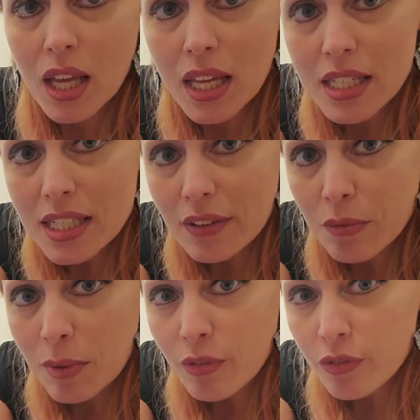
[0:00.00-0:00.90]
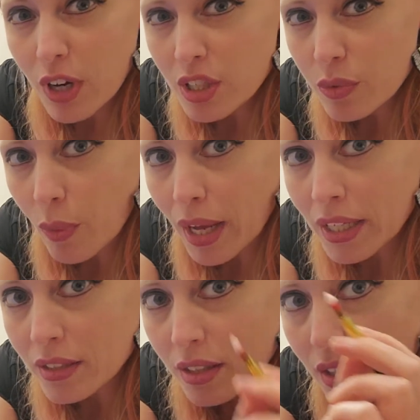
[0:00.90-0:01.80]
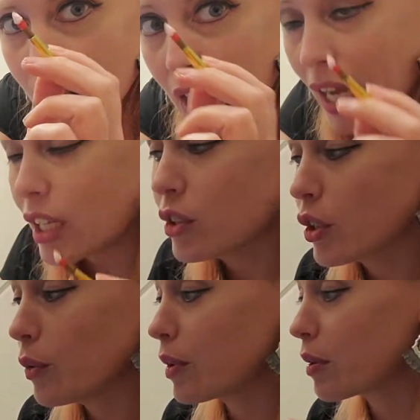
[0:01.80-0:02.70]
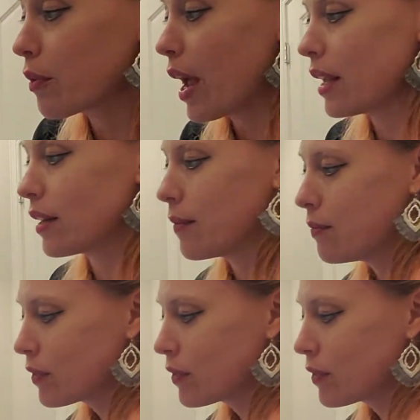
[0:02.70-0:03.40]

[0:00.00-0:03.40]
is giving me fresh white that I can do with the red.